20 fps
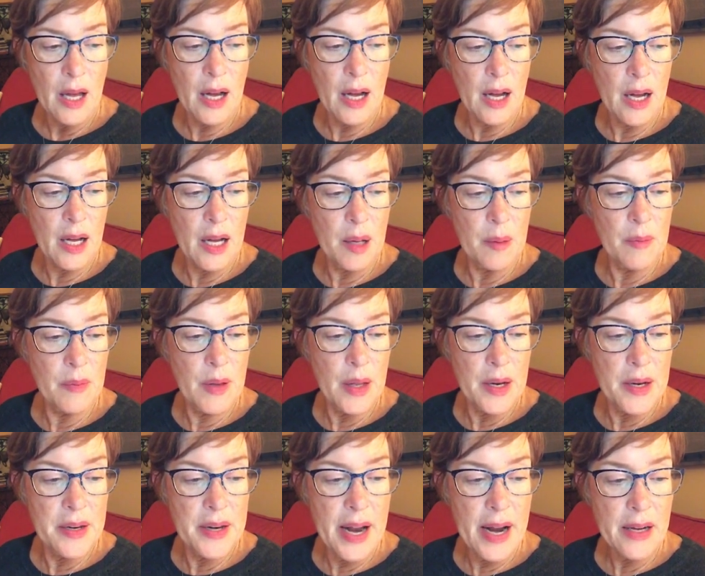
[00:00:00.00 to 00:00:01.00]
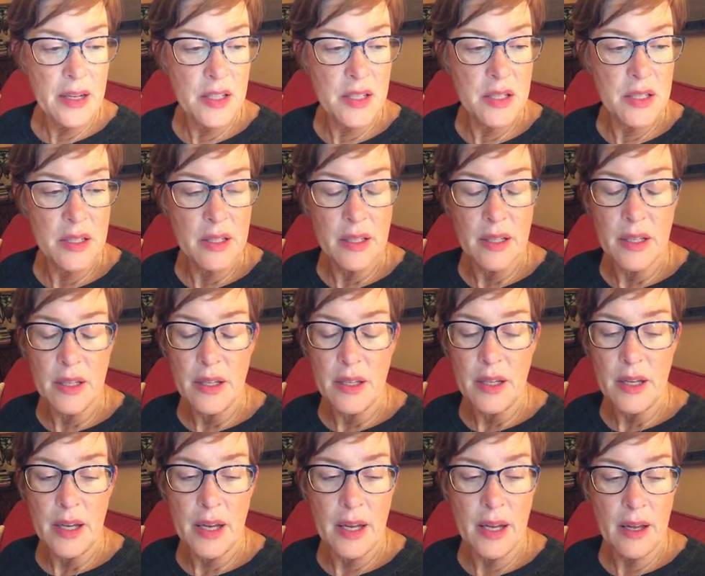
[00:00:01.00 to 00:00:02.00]
Uh, next,
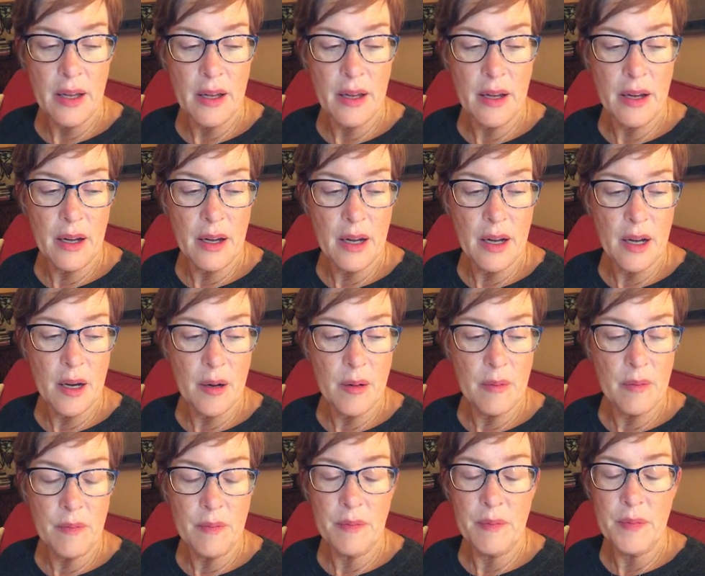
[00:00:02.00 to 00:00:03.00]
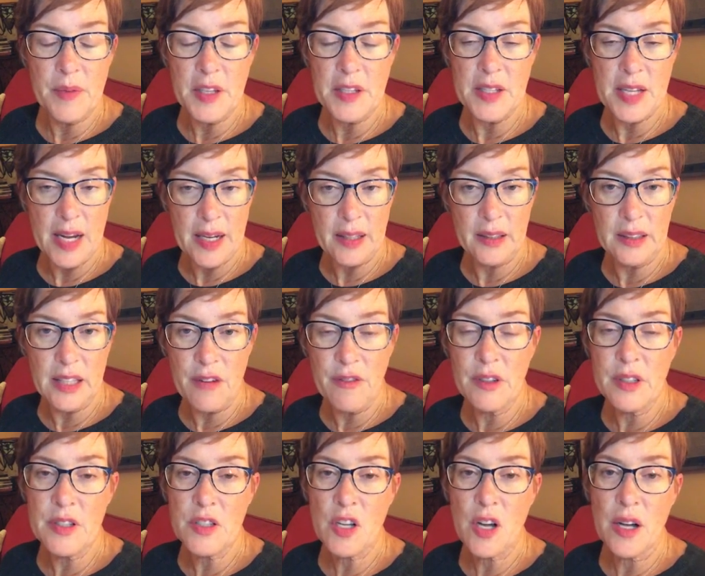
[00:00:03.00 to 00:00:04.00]
um, the second
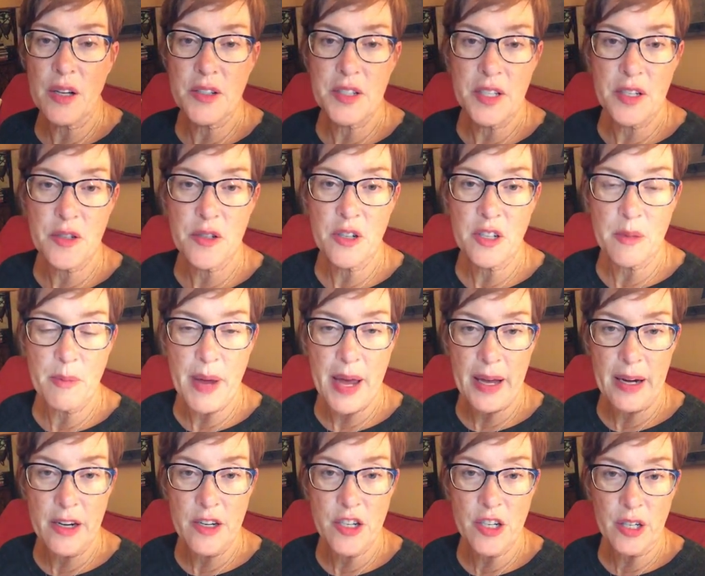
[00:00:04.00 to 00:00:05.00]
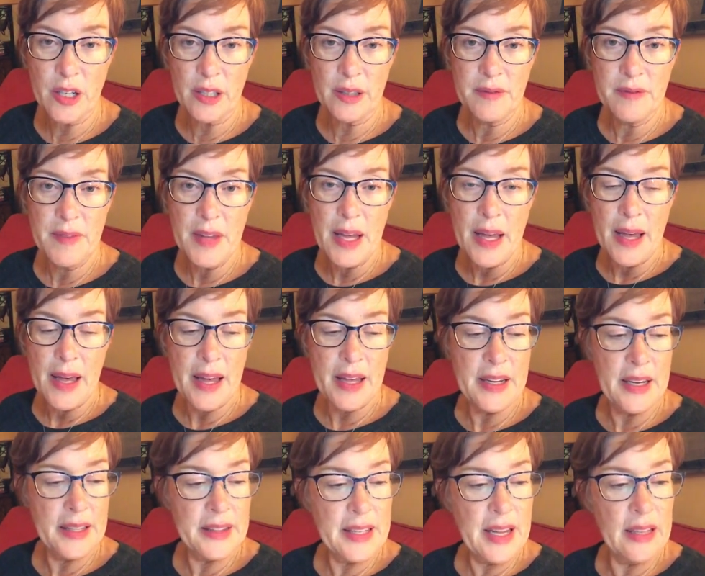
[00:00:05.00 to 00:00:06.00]
level is called district manager,
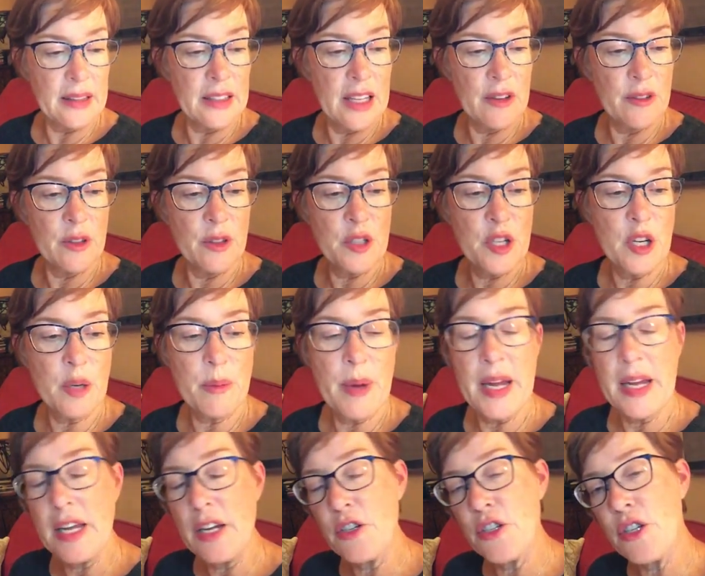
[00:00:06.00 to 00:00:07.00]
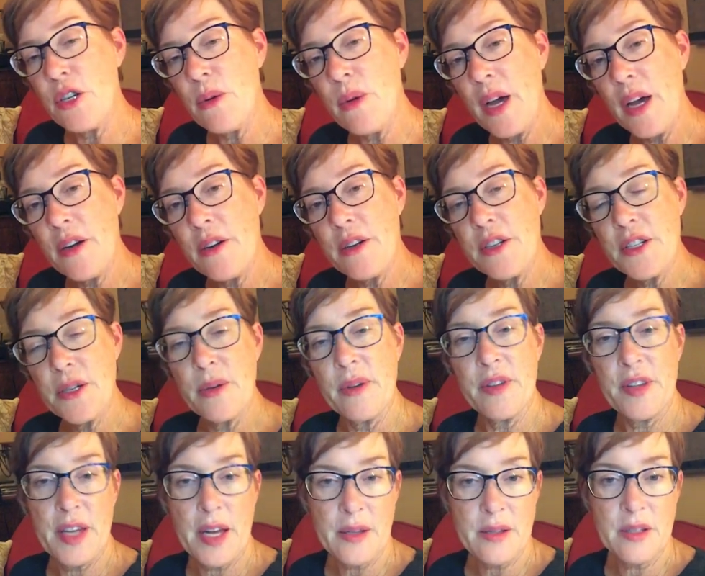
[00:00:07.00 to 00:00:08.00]
and at that level, you're making two hundred to
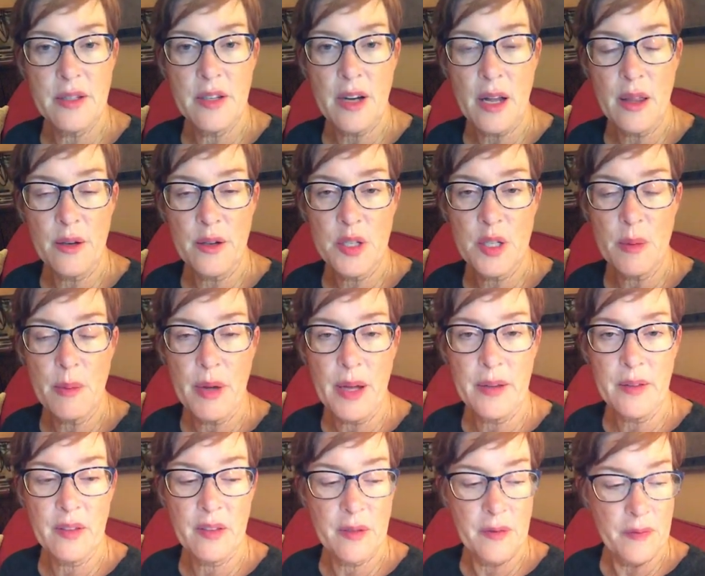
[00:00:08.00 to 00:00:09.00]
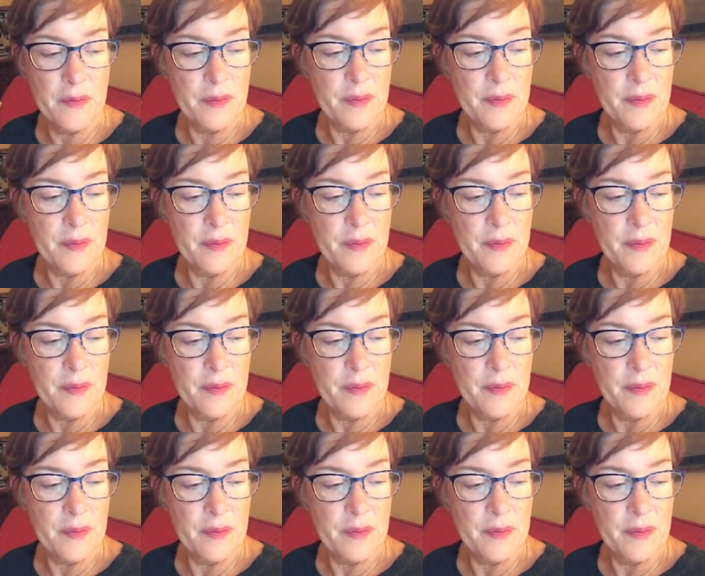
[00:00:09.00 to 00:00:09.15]
thousand dollars a month.